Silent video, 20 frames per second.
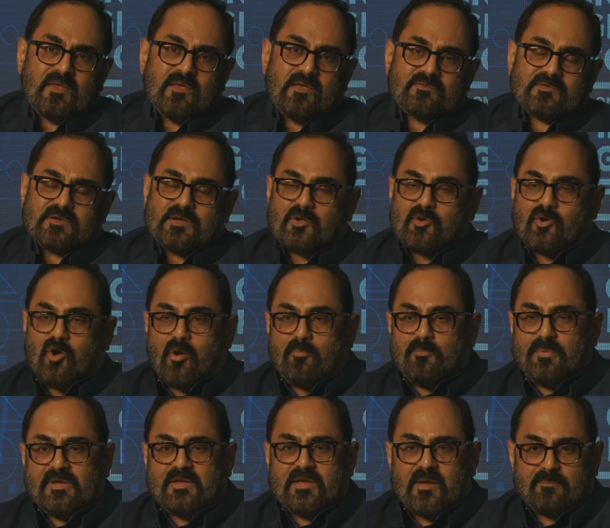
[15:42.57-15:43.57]
Is it a
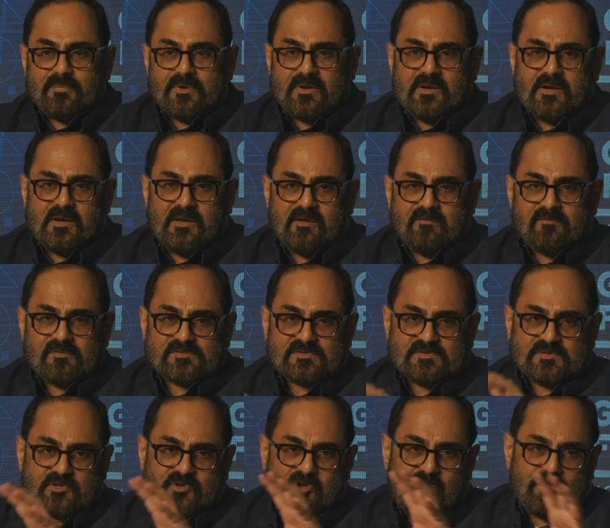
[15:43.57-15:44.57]
copy kept in India
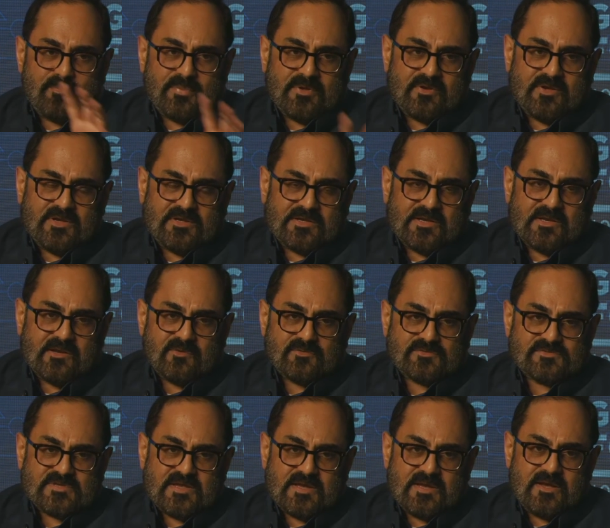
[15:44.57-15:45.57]
versus a copy retained
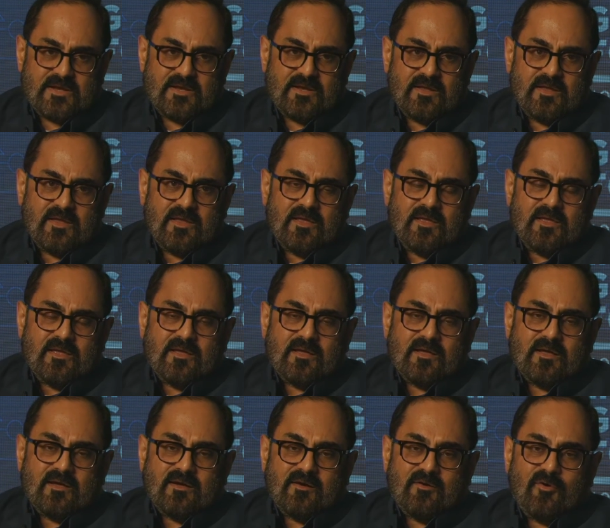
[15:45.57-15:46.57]
outside?
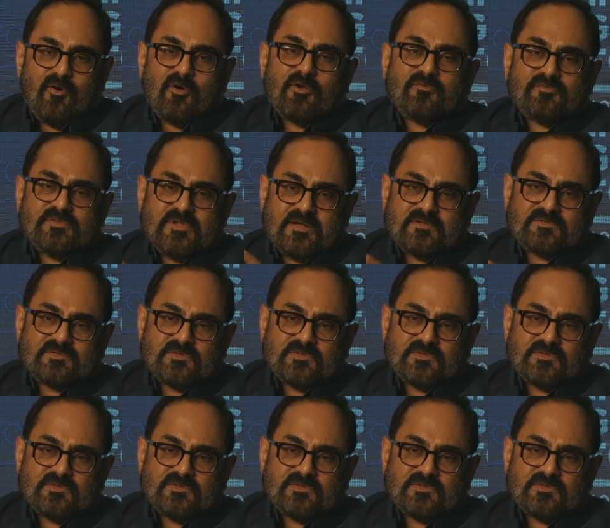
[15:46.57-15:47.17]
All of that. So